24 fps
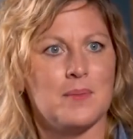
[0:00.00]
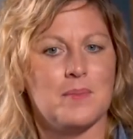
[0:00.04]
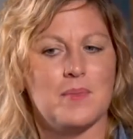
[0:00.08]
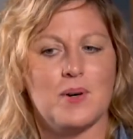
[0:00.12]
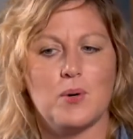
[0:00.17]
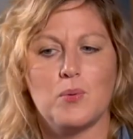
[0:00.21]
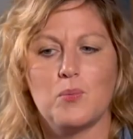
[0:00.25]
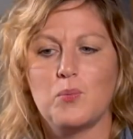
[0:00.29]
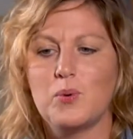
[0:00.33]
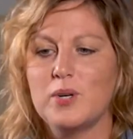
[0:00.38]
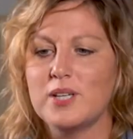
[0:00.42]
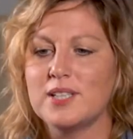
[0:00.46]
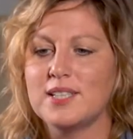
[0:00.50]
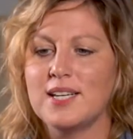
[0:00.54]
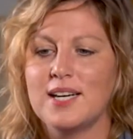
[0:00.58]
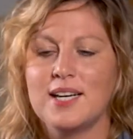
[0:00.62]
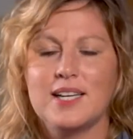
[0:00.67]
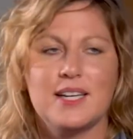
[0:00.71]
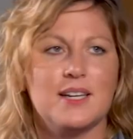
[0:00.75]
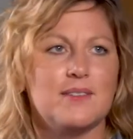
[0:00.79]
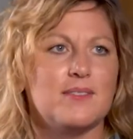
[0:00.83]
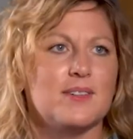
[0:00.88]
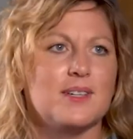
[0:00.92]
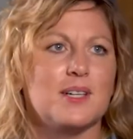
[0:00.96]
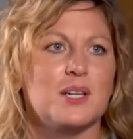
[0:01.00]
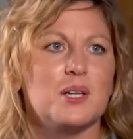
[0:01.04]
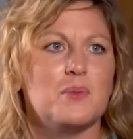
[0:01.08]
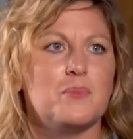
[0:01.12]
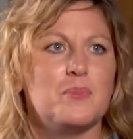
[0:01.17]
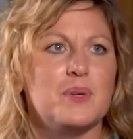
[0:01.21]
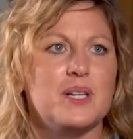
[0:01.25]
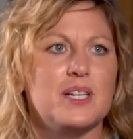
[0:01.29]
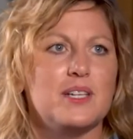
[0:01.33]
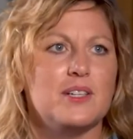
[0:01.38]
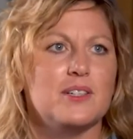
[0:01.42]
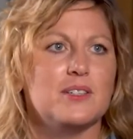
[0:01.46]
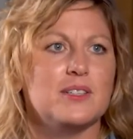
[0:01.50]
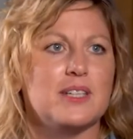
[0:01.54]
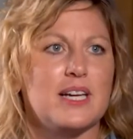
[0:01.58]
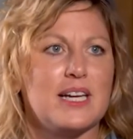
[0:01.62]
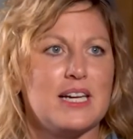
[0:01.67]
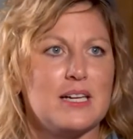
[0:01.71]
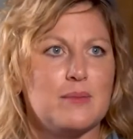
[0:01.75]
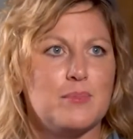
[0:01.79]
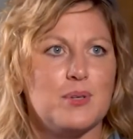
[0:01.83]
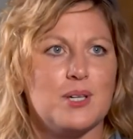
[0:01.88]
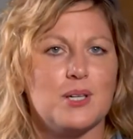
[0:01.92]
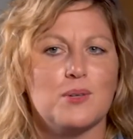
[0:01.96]
We're not ever going to be your
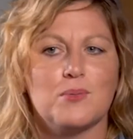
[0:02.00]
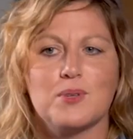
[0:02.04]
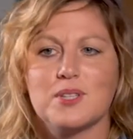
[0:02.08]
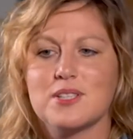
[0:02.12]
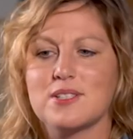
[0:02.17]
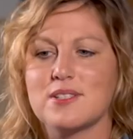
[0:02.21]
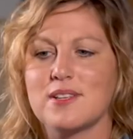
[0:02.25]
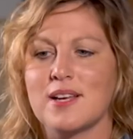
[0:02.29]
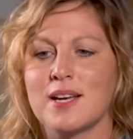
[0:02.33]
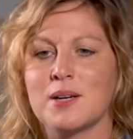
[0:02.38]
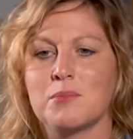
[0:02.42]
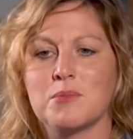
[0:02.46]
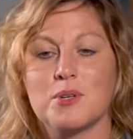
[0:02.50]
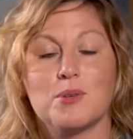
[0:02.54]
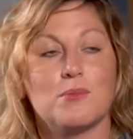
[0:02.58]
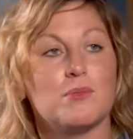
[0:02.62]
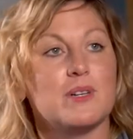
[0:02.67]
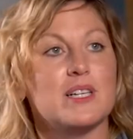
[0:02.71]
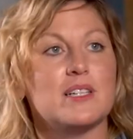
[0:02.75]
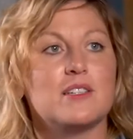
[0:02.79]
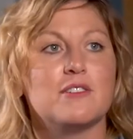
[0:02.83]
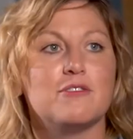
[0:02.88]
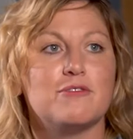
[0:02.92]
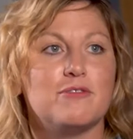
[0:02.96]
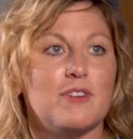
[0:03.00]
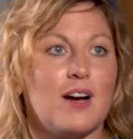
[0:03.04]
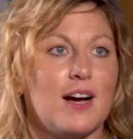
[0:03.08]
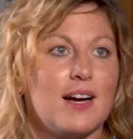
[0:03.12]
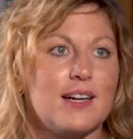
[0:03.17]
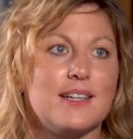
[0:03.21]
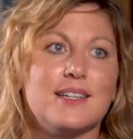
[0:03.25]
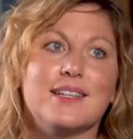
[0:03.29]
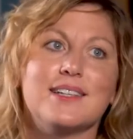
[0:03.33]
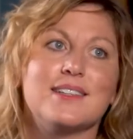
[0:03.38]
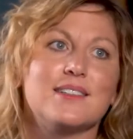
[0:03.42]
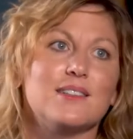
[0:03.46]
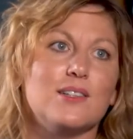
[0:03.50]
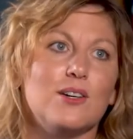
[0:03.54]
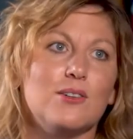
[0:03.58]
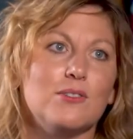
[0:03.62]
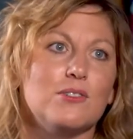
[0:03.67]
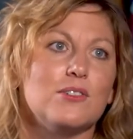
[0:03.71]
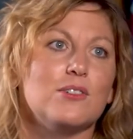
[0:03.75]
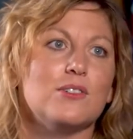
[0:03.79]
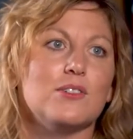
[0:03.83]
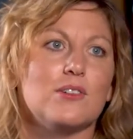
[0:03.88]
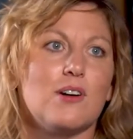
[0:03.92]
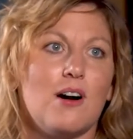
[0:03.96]
neighbor. We're saying we're redefining
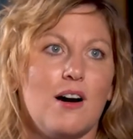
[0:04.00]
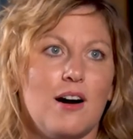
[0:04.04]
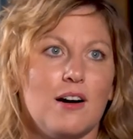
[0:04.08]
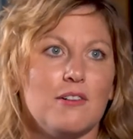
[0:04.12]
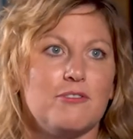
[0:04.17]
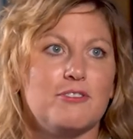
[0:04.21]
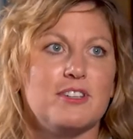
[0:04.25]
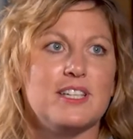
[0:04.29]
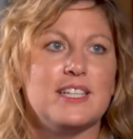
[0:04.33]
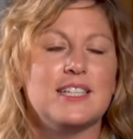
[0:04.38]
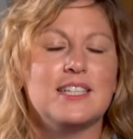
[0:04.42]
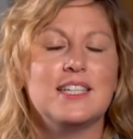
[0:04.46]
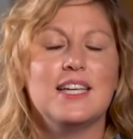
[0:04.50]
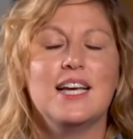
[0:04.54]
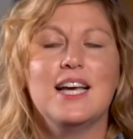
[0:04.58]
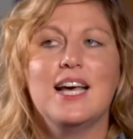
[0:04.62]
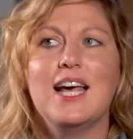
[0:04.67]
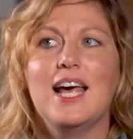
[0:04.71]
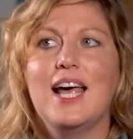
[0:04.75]
local coffee.